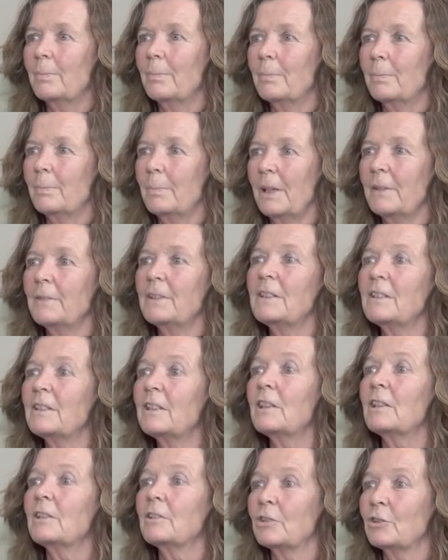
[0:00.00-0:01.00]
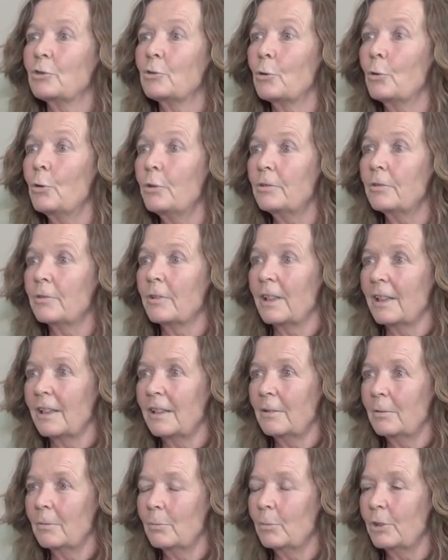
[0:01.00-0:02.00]
But this extraordinary,
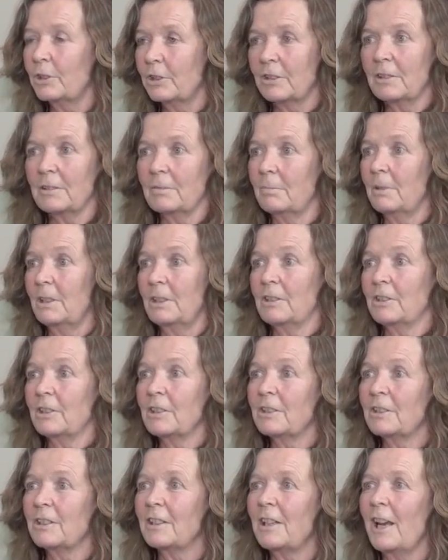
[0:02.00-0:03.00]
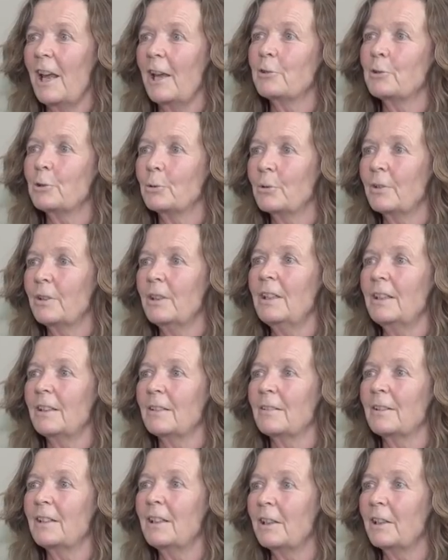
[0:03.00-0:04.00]
which is just a natural
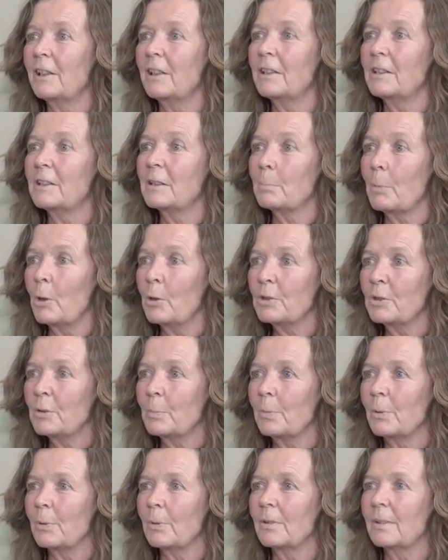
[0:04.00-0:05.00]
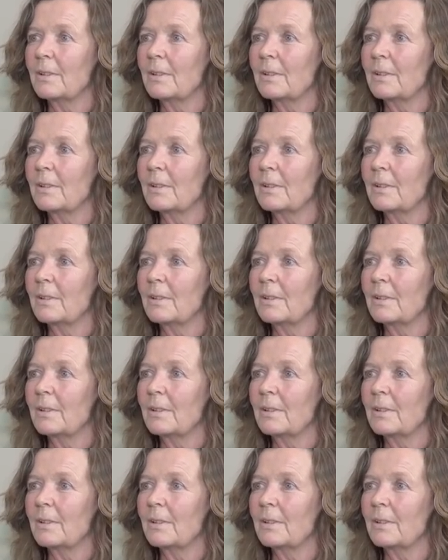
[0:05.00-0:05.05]
thing is possible.